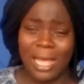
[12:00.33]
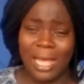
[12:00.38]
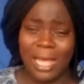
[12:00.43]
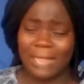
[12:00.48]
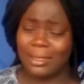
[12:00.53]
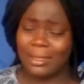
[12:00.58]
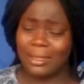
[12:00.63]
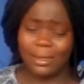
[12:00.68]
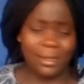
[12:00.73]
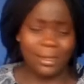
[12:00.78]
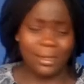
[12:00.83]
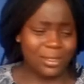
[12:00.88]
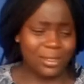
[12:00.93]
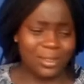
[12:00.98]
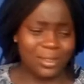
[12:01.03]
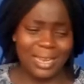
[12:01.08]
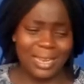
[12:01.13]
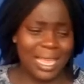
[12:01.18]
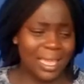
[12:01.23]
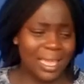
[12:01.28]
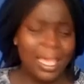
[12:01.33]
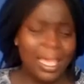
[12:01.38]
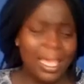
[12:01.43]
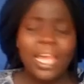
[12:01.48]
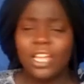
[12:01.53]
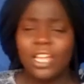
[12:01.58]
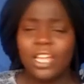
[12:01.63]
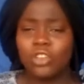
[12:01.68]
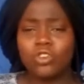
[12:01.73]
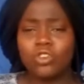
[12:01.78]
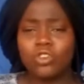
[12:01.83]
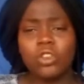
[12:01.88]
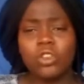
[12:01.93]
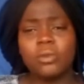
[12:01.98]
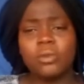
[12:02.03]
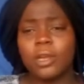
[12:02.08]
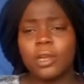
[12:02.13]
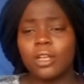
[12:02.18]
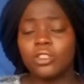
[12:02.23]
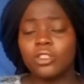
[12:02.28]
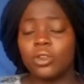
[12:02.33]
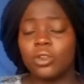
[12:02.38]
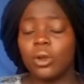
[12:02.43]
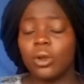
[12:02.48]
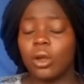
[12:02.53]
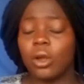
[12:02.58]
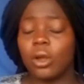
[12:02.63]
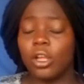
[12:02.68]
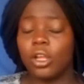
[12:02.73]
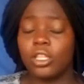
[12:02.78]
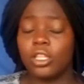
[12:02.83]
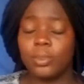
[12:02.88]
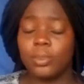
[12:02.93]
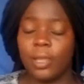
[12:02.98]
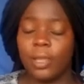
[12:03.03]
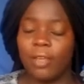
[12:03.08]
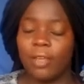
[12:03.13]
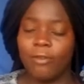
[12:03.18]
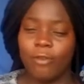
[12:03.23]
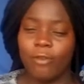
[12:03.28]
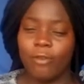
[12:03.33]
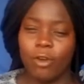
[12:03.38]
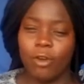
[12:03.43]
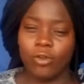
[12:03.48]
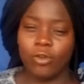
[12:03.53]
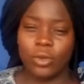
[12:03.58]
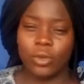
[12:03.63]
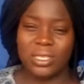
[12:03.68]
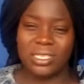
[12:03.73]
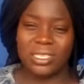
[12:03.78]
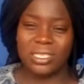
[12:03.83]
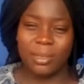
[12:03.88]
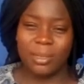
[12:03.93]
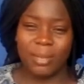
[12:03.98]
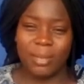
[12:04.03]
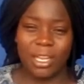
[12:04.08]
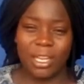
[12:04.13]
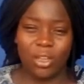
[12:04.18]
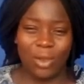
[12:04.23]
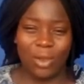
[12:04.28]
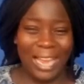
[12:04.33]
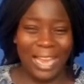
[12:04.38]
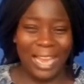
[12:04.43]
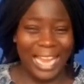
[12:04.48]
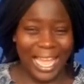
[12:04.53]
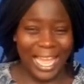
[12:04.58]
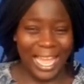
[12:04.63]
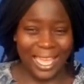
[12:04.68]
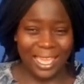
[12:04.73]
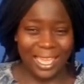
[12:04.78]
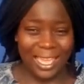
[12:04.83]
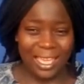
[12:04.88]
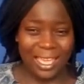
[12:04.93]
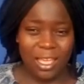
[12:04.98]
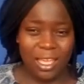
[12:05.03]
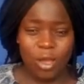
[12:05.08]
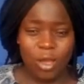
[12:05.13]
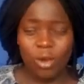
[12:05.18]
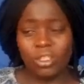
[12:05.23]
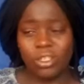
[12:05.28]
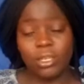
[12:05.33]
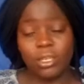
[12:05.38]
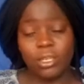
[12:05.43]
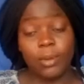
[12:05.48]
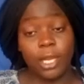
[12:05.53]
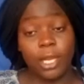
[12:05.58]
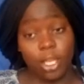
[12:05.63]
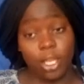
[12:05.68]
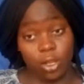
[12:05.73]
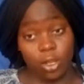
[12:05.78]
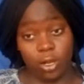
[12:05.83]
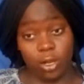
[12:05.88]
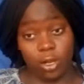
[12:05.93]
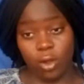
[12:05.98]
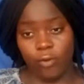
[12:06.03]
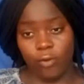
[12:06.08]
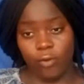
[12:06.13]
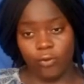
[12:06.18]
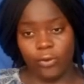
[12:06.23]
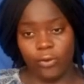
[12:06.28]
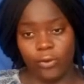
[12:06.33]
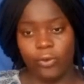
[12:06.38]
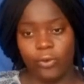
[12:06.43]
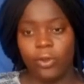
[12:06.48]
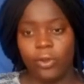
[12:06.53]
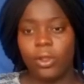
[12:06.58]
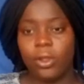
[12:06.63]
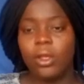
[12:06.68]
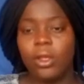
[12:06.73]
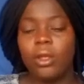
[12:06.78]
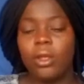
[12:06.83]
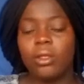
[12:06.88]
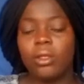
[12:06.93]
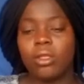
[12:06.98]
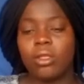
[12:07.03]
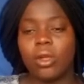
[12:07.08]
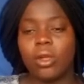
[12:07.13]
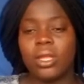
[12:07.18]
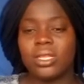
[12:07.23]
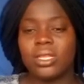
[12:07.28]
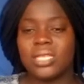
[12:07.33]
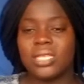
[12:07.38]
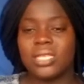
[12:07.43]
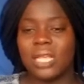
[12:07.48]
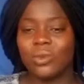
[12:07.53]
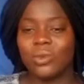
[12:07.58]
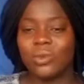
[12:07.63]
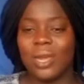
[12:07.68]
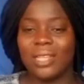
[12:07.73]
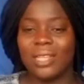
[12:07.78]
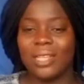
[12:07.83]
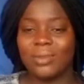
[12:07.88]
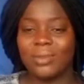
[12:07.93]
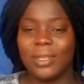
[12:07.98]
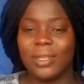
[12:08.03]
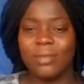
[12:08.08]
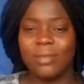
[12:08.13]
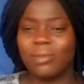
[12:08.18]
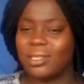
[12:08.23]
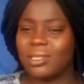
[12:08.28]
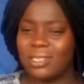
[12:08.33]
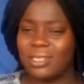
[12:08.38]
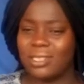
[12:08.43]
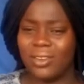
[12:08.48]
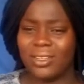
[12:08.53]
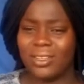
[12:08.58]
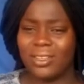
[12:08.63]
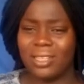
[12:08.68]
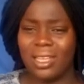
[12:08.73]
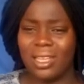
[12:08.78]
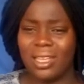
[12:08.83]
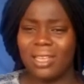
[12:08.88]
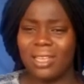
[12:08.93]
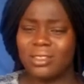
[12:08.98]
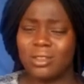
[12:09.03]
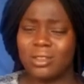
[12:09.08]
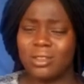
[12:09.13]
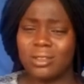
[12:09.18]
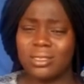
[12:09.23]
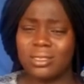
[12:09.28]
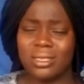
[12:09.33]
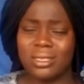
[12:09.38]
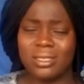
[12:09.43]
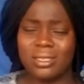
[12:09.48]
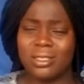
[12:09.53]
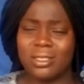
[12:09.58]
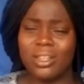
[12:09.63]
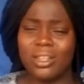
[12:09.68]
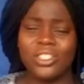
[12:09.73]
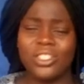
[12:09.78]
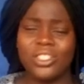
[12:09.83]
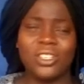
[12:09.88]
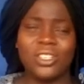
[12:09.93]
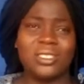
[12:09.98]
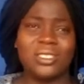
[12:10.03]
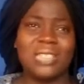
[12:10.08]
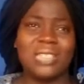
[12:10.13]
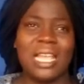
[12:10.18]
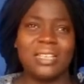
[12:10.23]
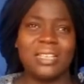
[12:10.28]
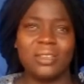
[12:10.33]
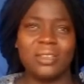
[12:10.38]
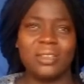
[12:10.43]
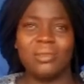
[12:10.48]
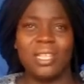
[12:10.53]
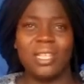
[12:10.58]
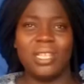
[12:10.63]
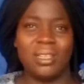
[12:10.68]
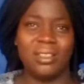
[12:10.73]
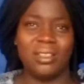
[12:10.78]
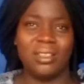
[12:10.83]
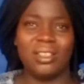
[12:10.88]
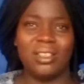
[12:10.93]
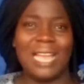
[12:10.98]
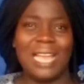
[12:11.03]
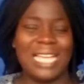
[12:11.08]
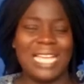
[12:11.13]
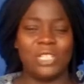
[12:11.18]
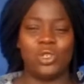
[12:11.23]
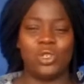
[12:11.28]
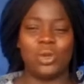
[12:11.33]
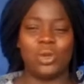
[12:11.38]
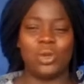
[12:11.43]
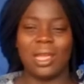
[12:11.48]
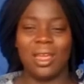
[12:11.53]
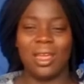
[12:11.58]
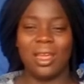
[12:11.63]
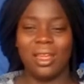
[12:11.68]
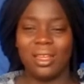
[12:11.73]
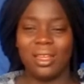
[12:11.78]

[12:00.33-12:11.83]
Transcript: I mean, it's not like it's true because you're going to be involved with somebody you like or somebody you love so it's that's why it's been but seriously it's not it's not just like something it's not like sugar